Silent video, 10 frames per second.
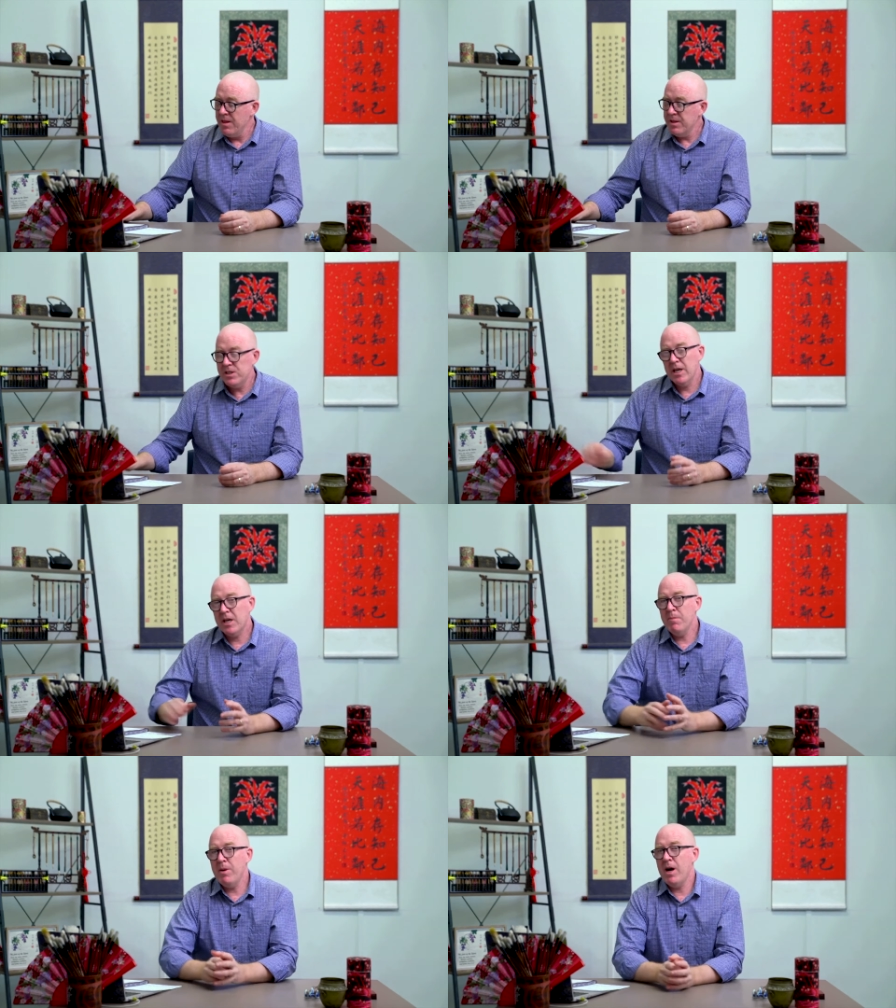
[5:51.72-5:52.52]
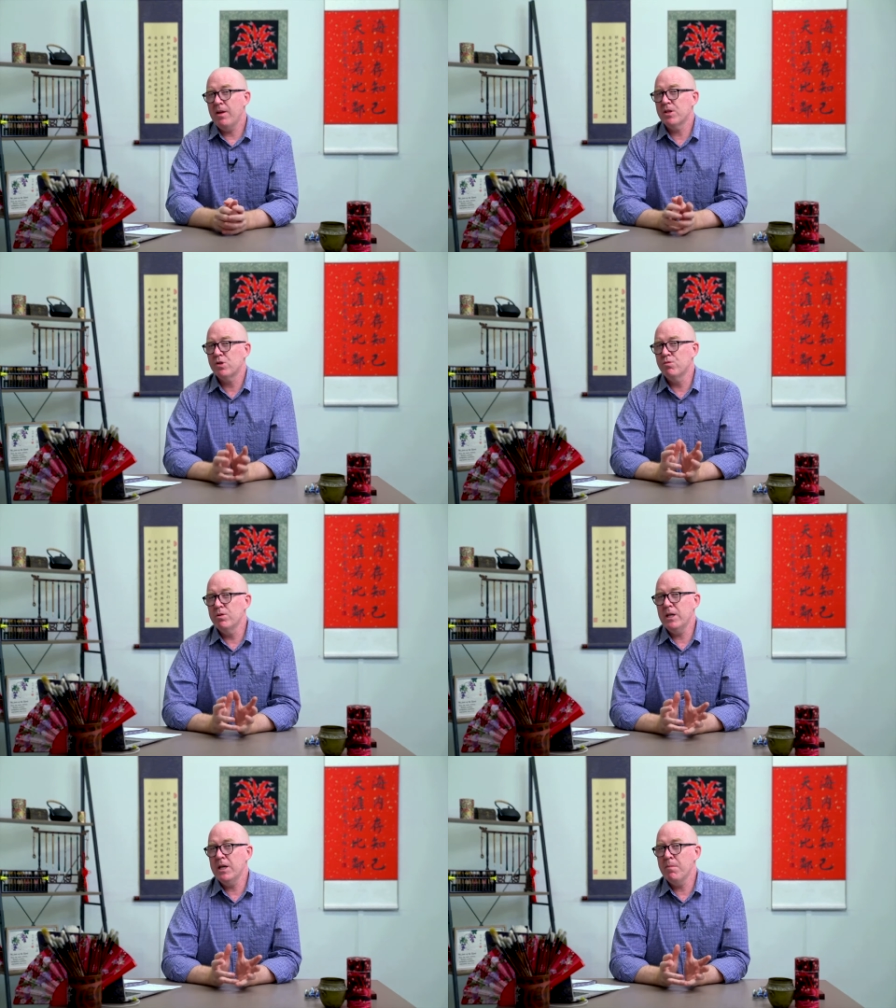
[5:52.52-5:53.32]
The second part that's
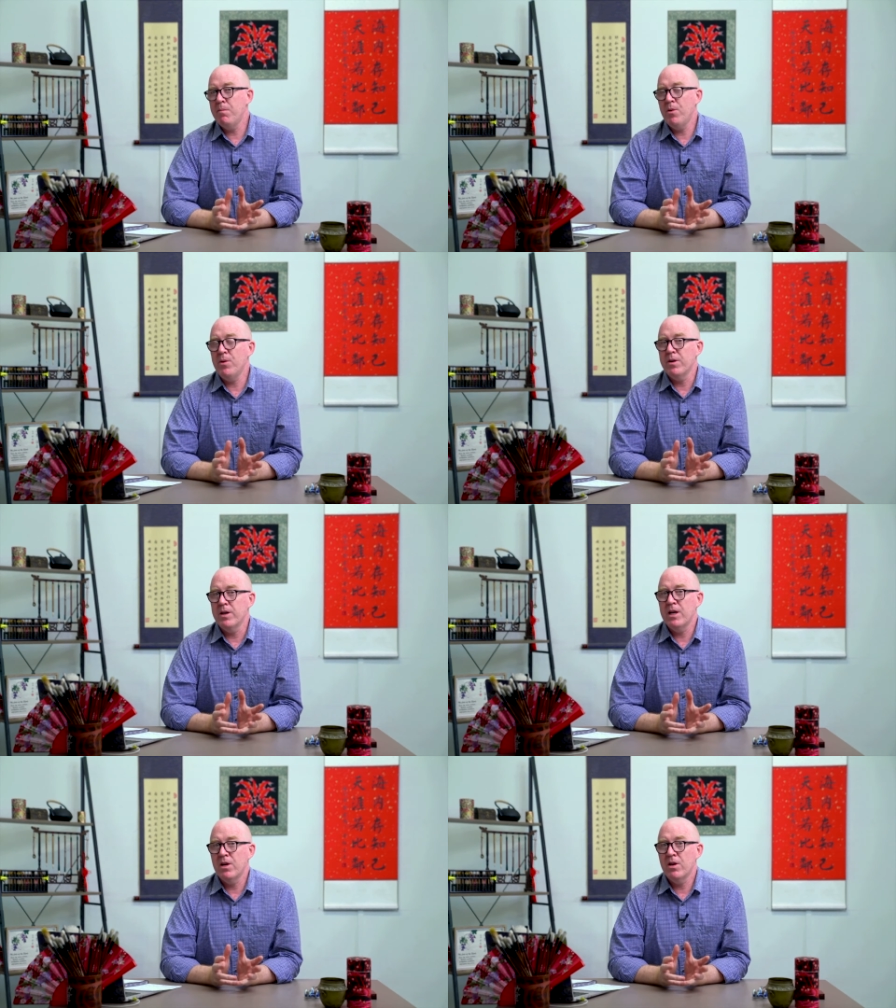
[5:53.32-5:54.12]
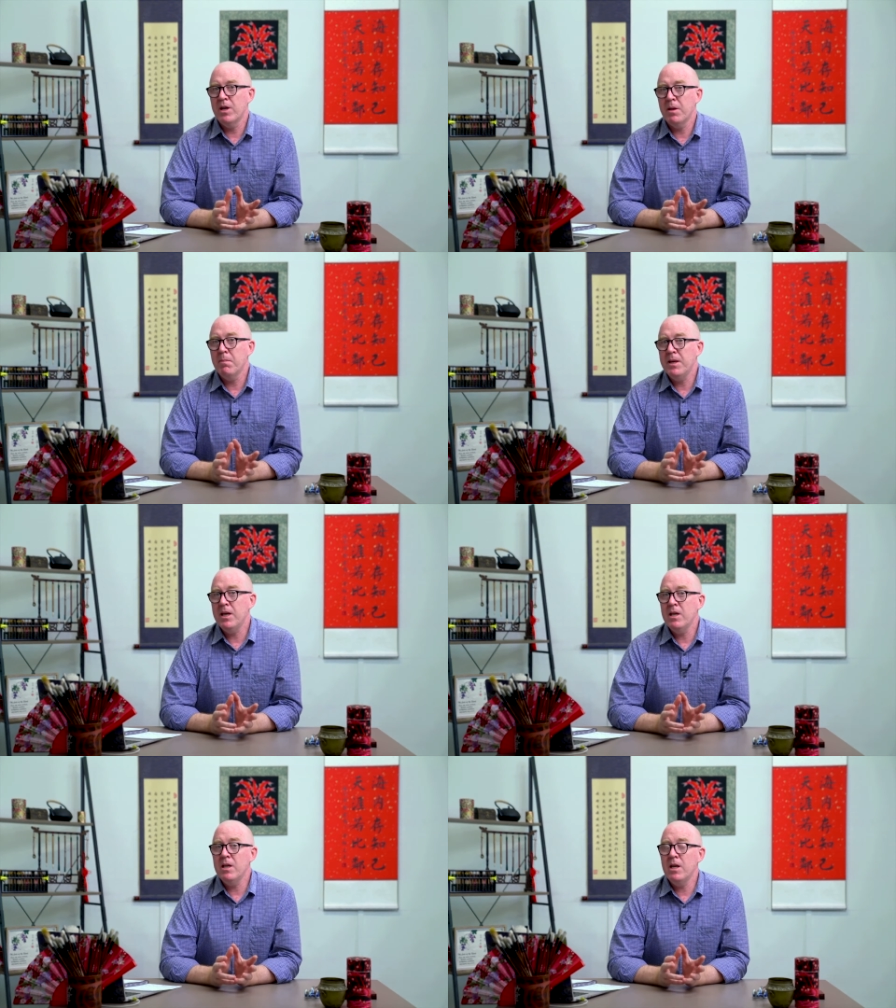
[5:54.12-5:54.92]
really important in learning
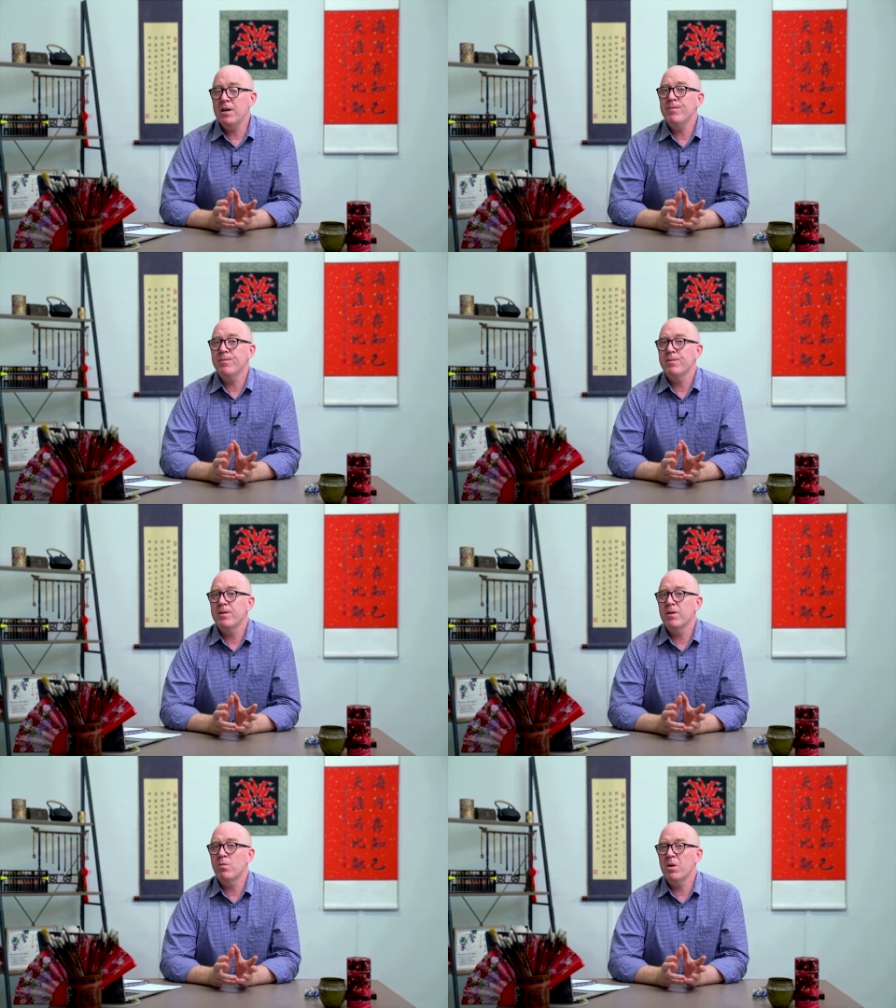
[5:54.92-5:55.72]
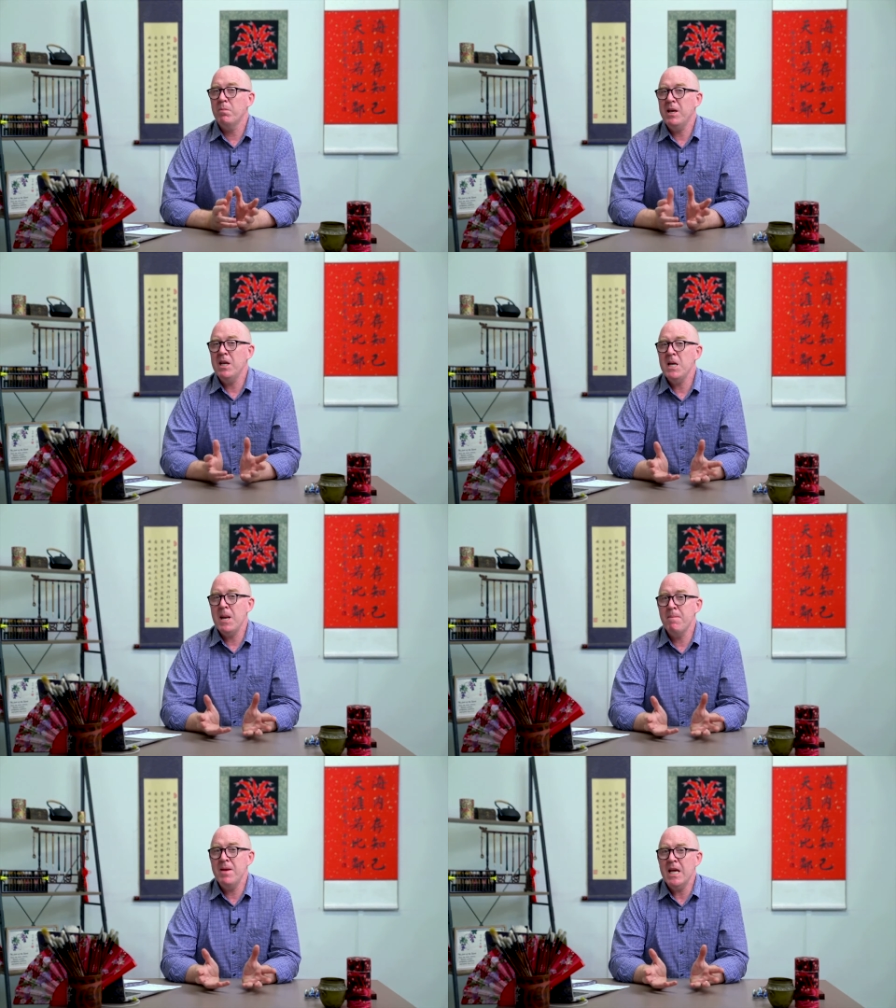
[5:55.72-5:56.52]
Pinyin and what
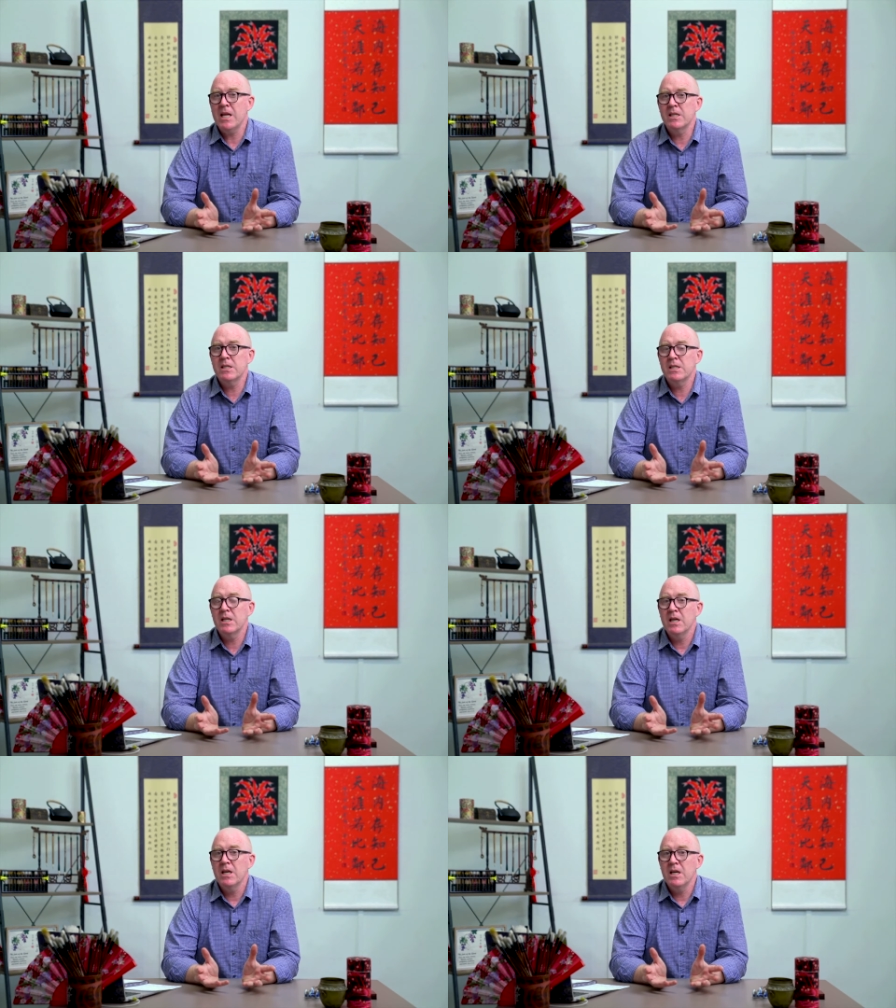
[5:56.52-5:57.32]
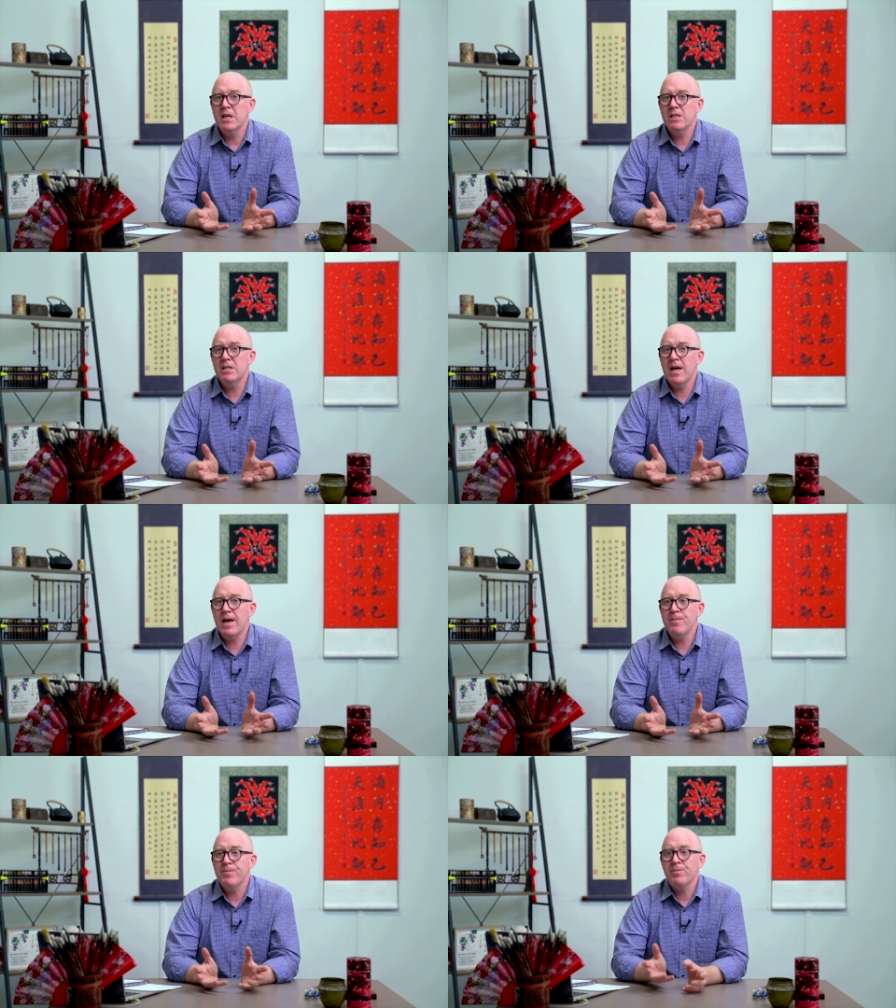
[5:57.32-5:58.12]
Pinyin means is
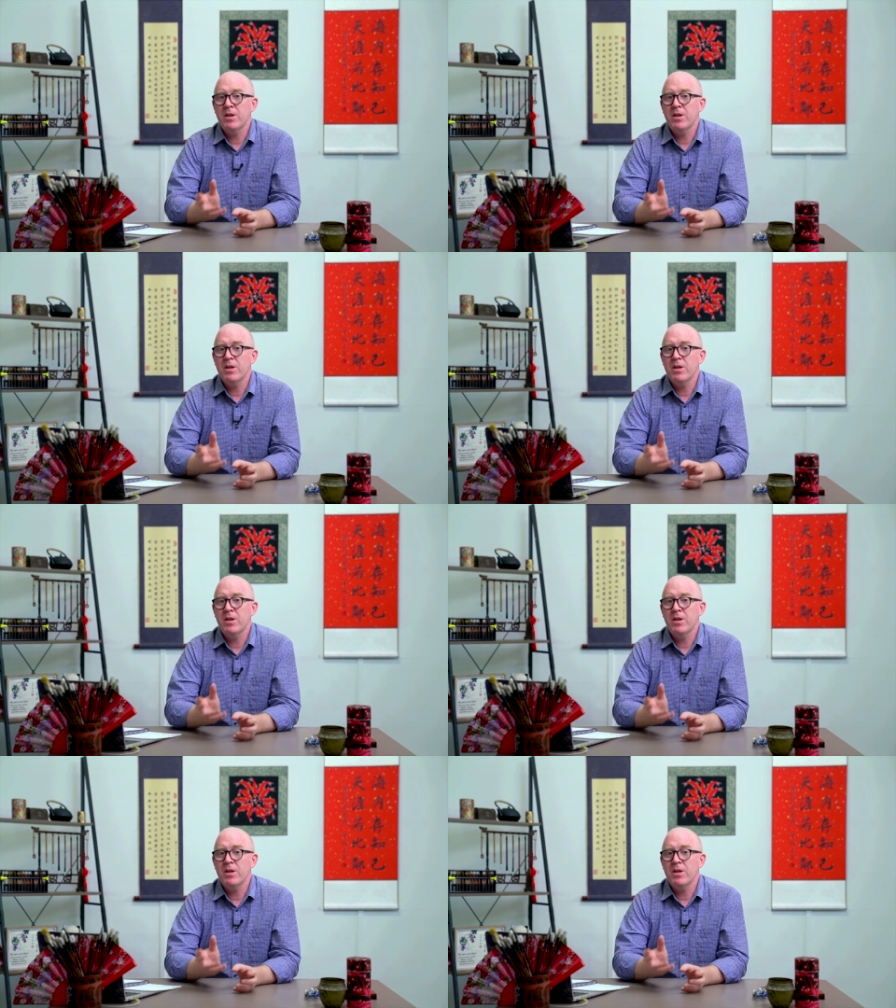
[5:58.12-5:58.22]
that